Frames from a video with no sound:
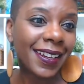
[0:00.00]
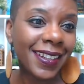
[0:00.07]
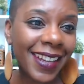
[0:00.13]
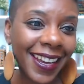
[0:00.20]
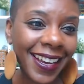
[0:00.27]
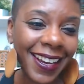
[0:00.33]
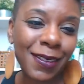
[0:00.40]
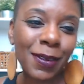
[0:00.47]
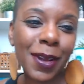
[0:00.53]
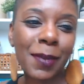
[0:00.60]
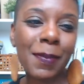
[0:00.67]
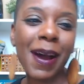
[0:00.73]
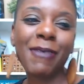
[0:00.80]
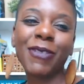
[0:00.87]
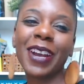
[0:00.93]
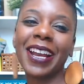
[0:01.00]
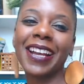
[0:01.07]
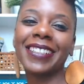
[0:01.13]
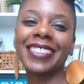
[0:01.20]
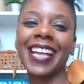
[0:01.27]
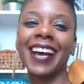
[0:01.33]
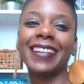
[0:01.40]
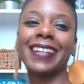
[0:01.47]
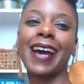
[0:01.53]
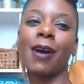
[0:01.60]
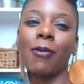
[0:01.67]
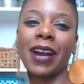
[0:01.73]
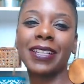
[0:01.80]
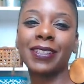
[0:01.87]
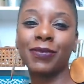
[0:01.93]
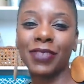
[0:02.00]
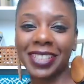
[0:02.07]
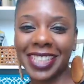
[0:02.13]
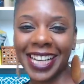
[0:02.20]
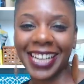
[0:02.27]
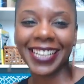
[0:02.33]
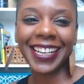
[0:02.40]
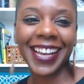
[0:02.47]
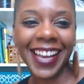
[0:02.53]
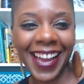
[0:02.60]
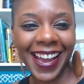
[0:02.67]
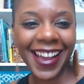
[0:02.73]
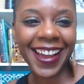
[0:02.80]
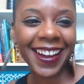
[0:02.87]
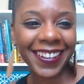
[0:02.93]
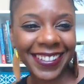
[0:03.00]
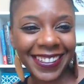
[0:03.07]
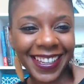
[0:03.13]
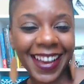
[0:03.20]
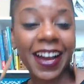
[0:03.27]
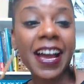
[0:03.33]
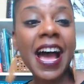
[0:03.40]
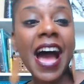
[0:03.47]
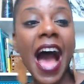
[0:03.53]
Nick, look, my friend shouting out West Virginia. Hell yeah.